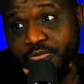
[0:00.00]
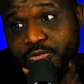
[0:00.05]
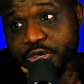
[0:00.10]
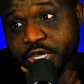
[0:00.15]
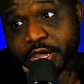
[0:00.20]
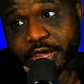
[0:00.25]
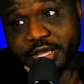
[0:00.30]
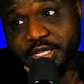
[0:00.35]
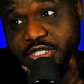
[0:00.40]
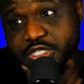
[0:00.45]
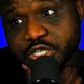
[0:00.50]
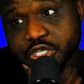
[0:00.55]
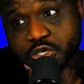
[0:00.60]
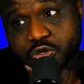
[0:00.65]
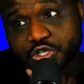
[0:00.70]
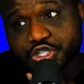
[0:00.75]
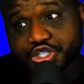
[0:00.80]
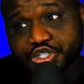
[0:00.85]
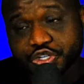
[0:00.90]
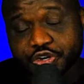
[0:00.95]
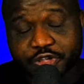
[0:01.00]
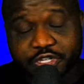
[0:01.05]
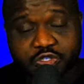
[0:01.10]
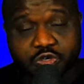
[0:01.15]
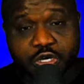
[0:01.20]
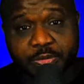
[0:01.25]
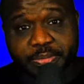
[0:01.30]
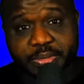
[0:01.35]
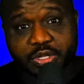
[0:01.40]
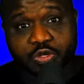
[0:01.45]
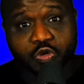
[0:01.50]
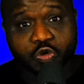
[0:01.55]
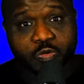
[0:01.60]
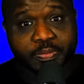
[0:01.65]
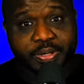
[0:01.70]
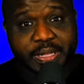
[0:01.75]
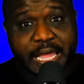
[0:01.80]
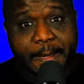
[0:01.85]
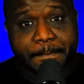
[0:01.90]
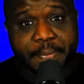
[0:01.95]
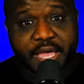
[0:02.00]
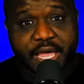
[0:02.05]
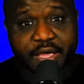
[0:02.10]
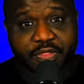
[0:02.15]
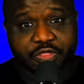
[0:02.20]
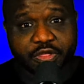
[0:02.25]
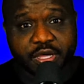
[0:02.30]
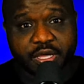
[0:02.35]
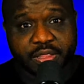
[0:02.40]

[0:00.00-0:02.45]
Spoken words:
guarantee you Shuri's going to be the new Black Panther,